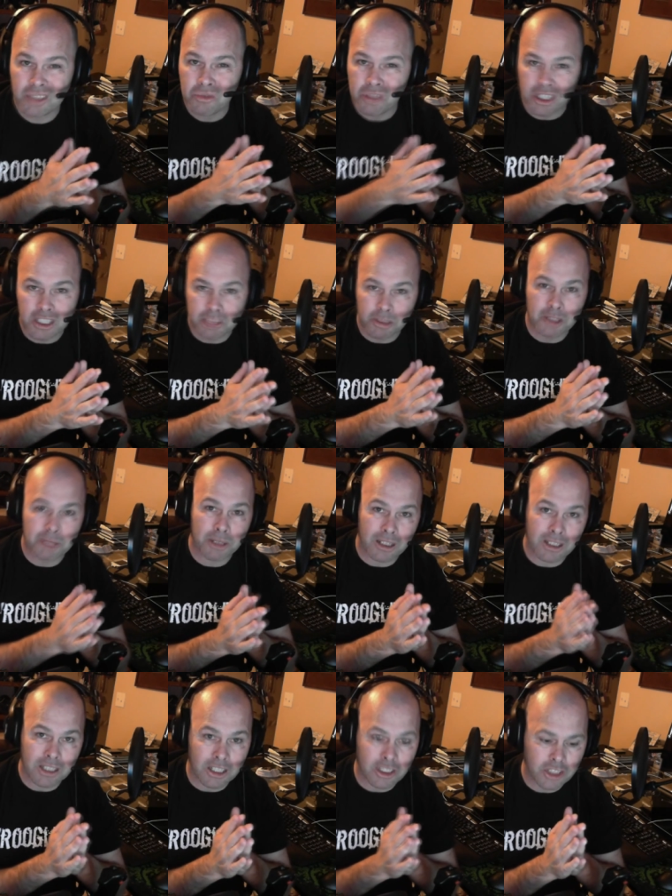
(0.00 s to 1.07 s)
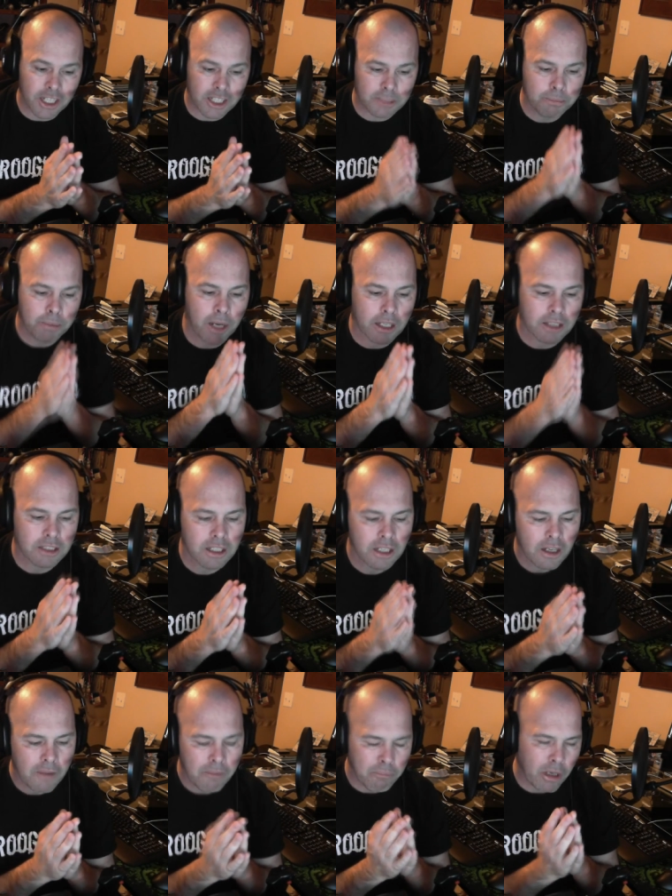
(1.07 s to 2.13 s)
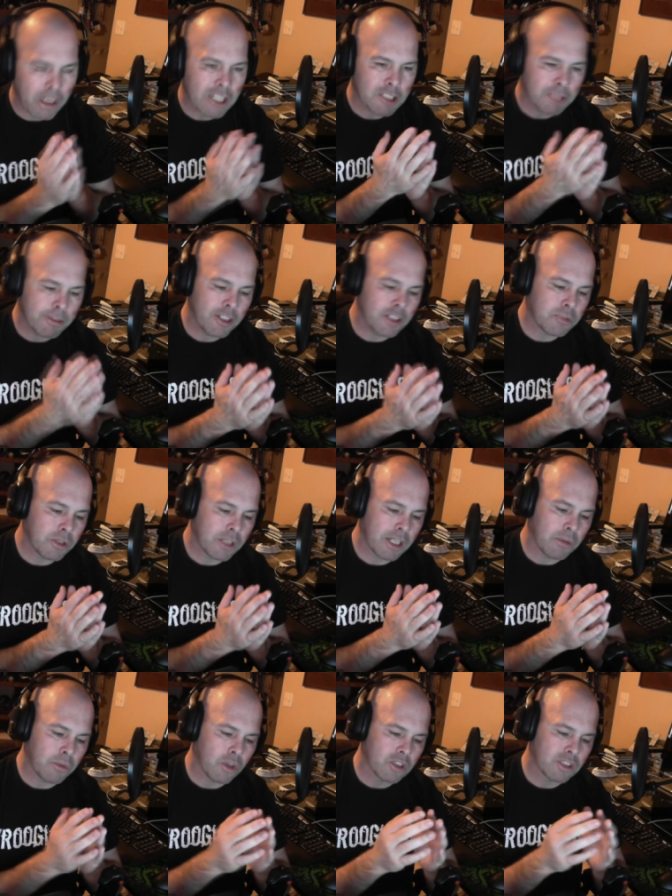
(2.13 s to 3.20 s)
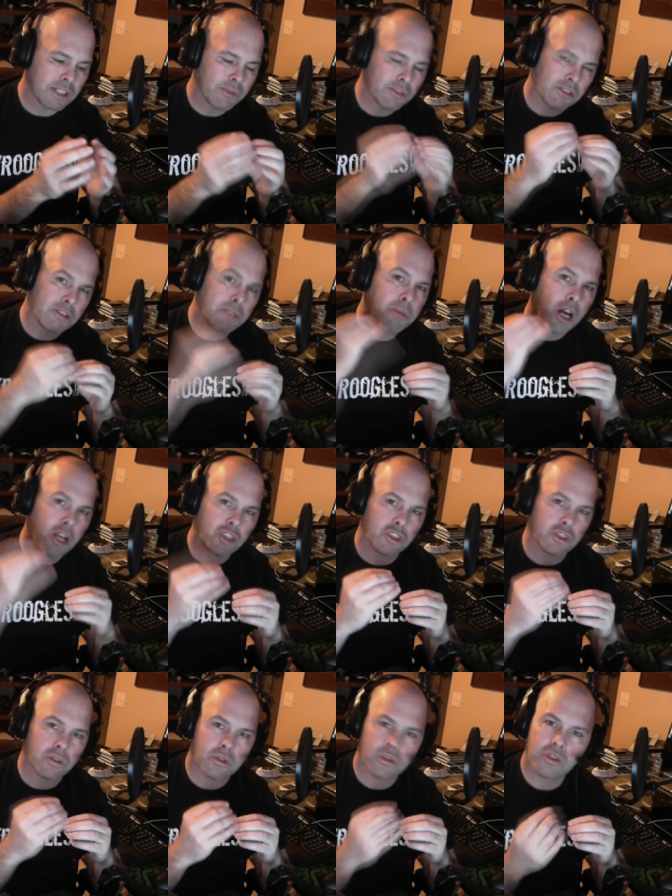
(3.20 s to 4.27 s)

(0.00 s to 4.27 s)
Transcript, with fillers: It really is much better than the NGX. But my experience with it was it was only marginal.